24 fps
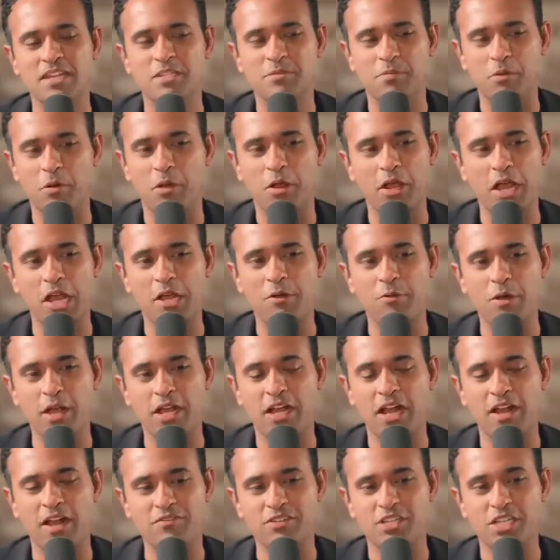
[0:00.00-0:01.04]
we're gonna get a
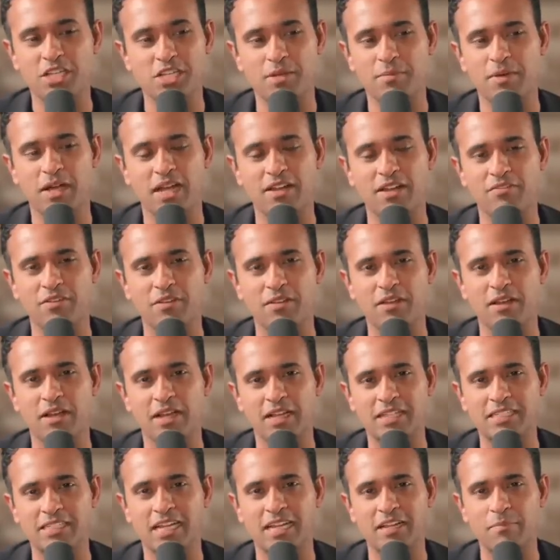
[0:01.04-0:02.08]
great conversation. I'm kind of
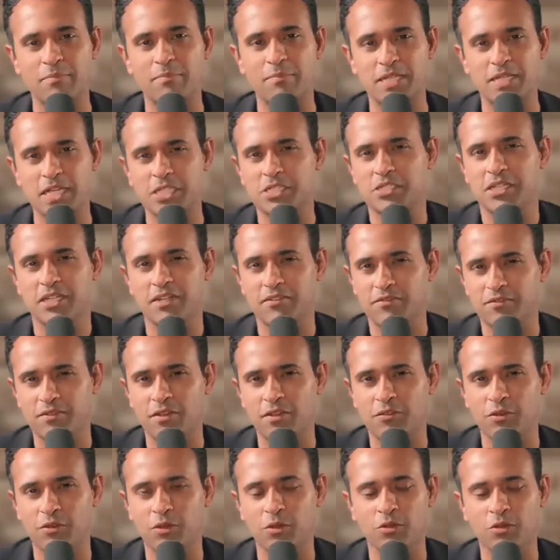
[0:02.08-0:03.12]
excited to potentially,
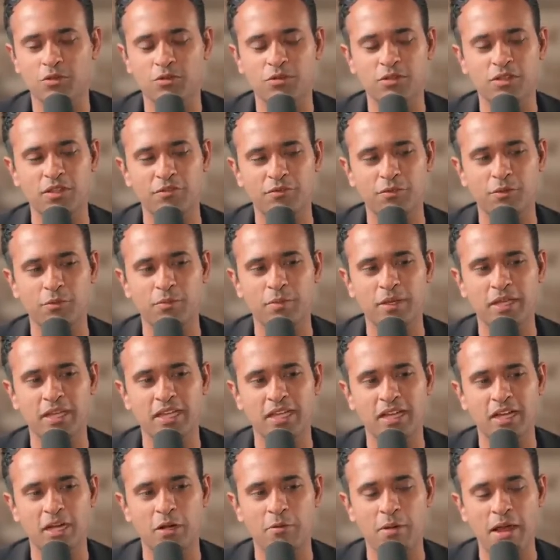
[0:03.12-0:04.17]
if you'll
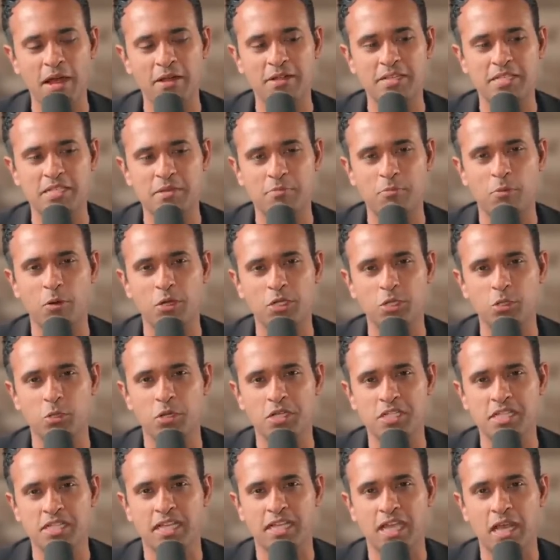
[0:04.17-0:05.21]
be around at some point,
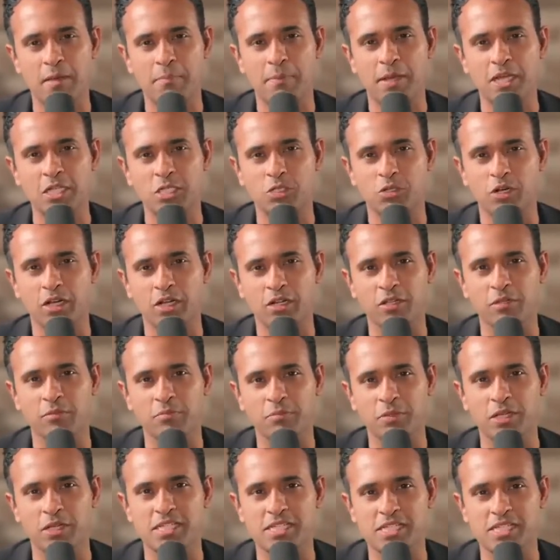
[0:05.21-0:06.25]
join us on the campaign trail in
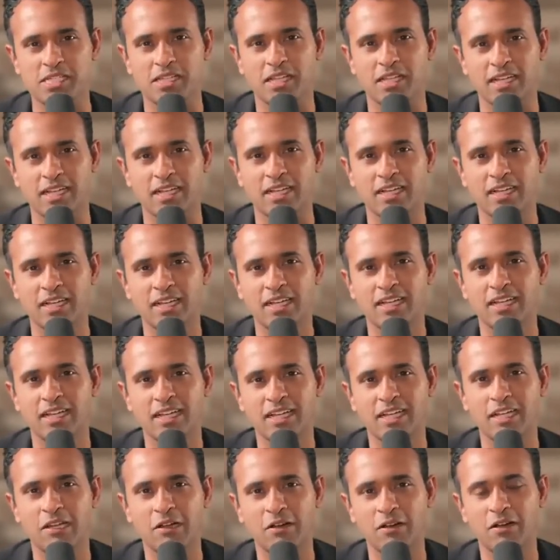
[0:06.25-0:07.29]
places like,
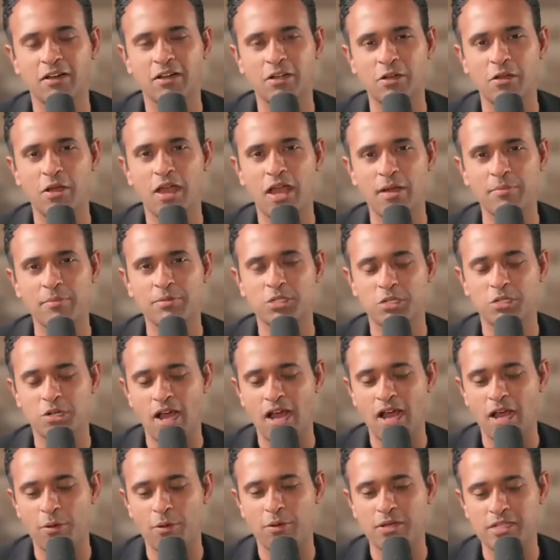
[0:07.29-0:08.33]
New Hampshire,
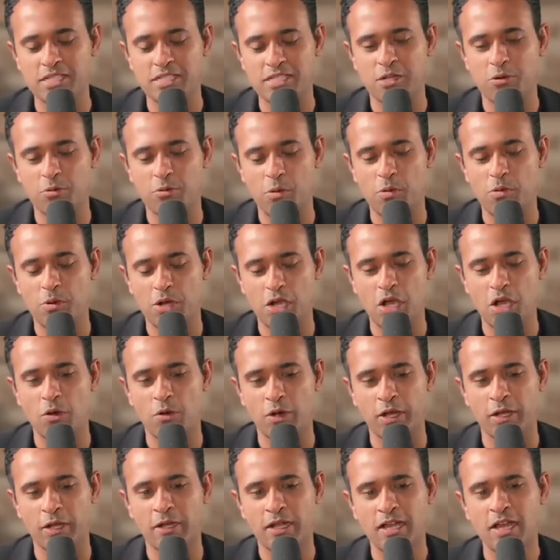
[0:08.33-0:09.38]
Iowa, et cetera, where we're
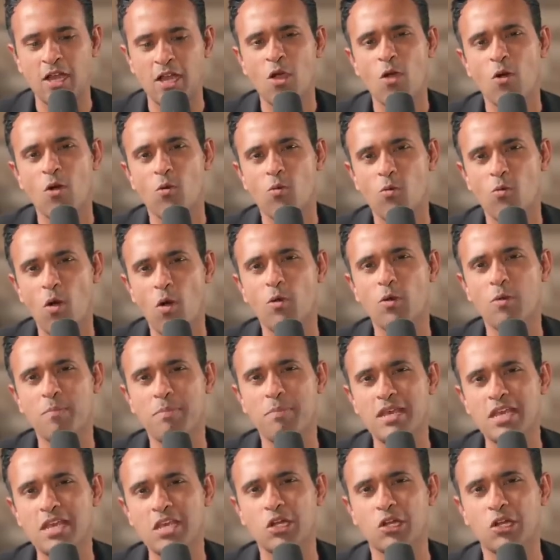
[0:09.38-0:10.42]
going. What would
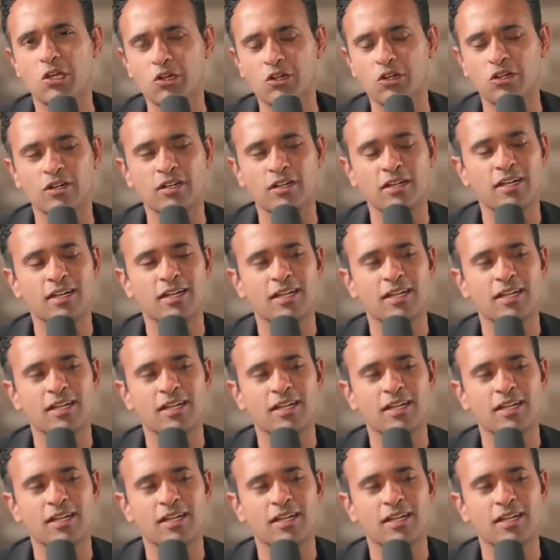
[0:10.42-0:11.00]
be your